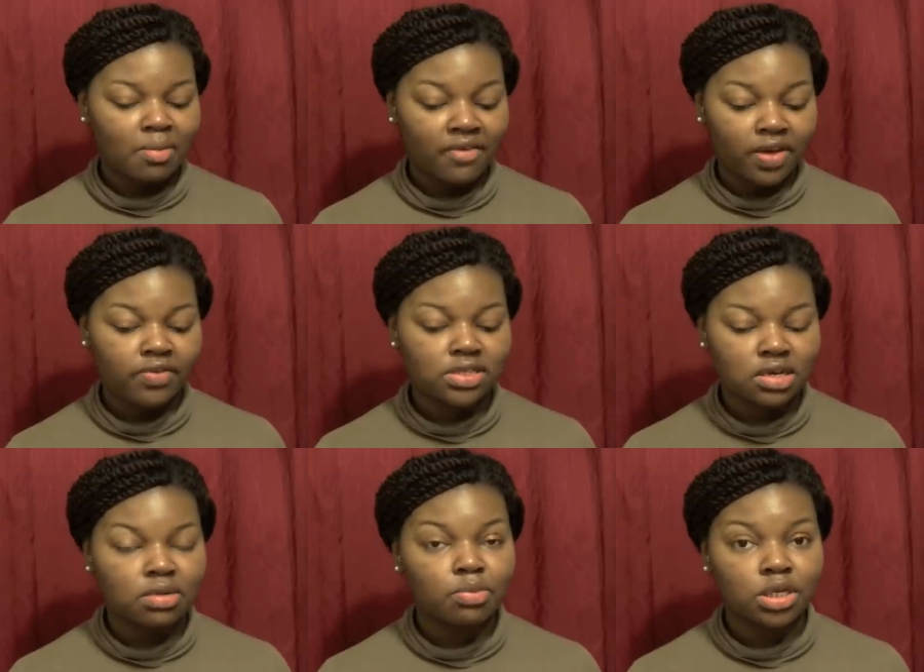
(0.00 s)
my favorites
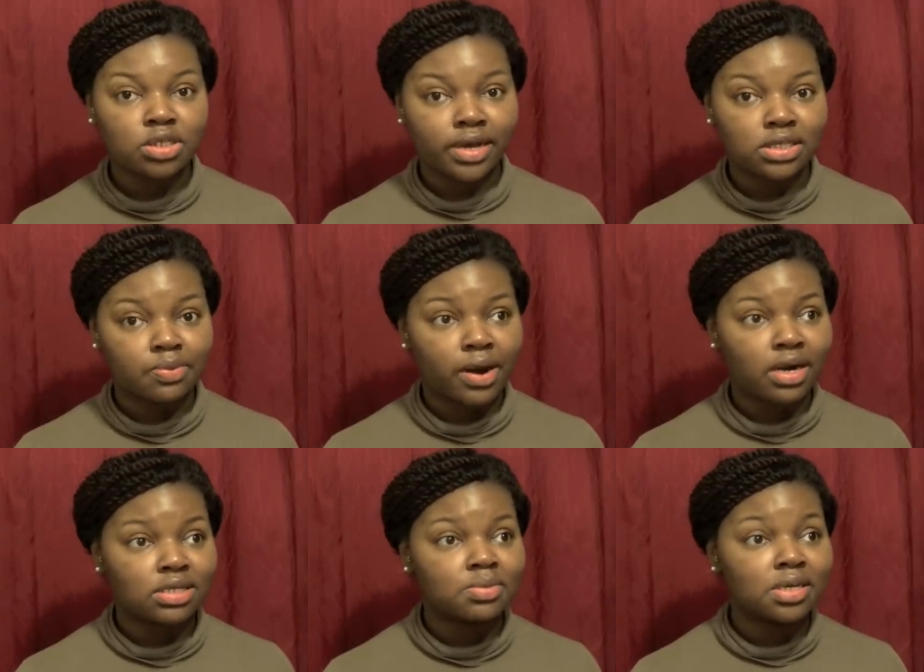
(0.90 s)
are the moisturizing
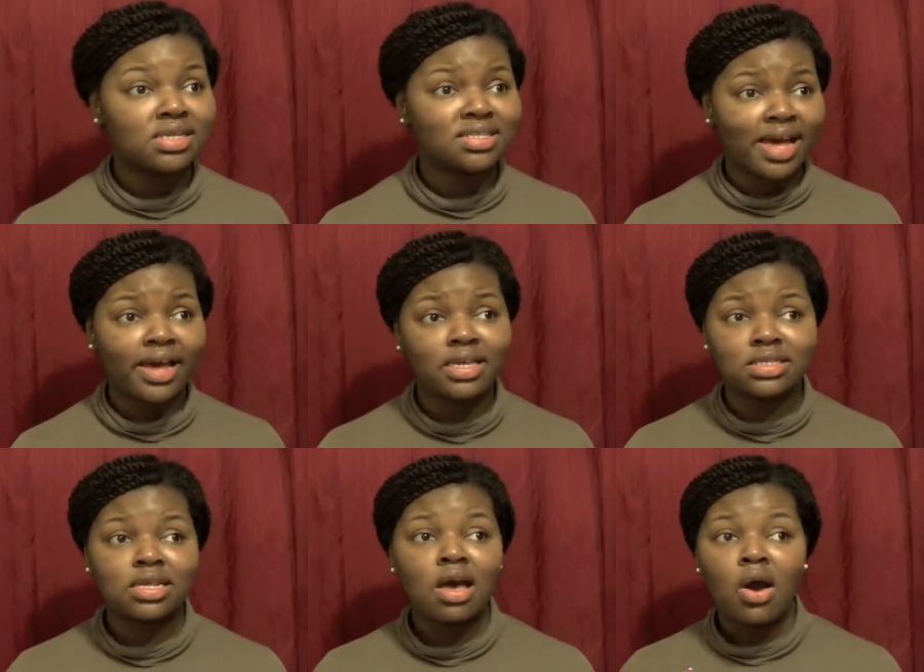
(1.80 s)
products, because that is